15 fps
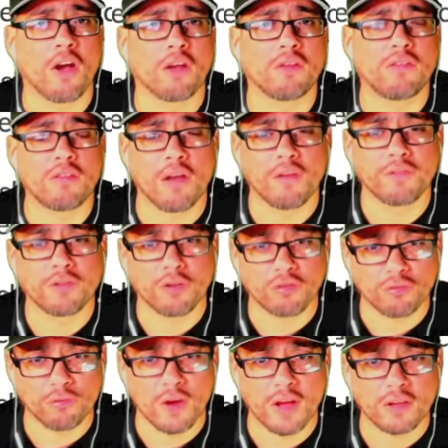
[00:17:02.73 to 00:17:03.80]
are
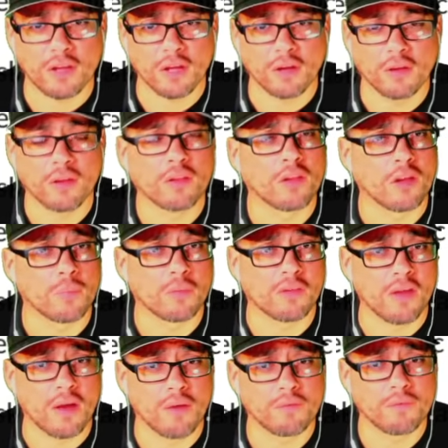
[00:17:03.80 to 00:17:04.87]
self-destructing
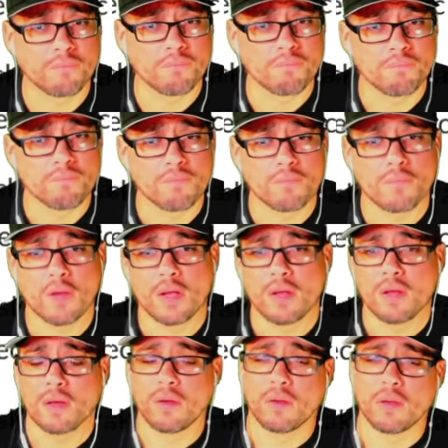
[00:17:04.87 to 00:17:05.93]
themselves.
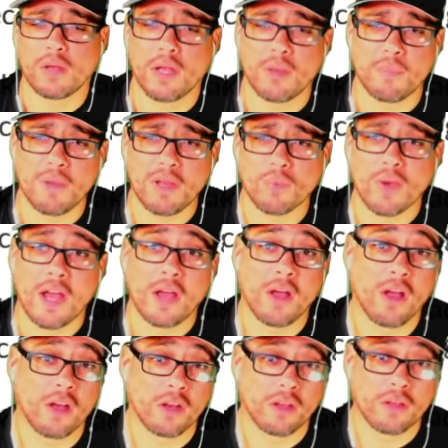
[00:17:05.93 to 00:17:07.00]
And meanwhile,
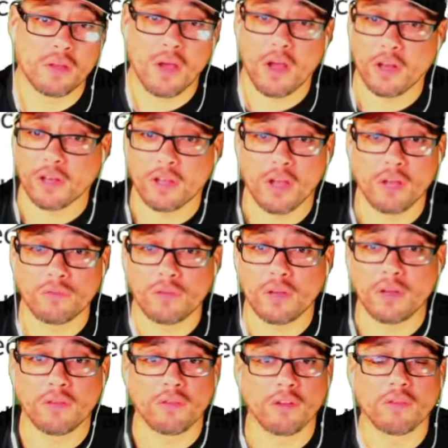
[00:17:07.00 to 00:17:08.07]
other, other
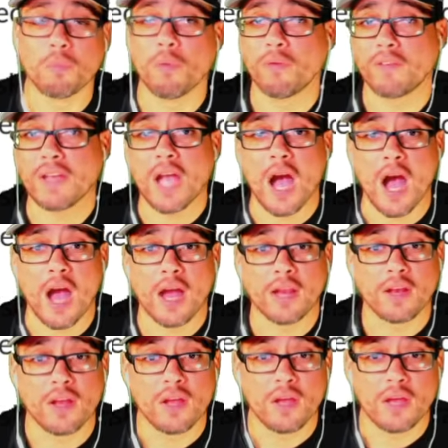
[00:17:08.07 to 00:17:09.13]
countries just moving
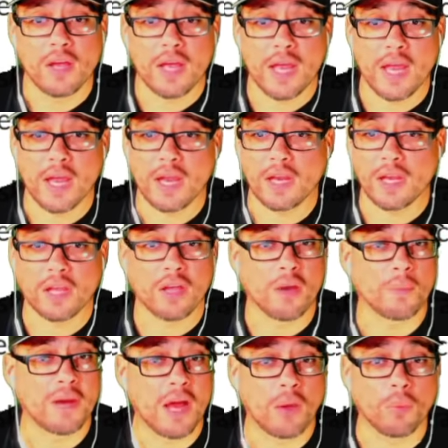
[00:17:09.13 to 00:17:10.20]
on and they're
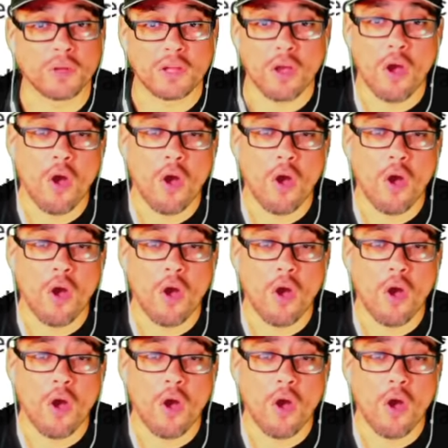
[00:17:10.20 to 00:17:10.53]
coming out with their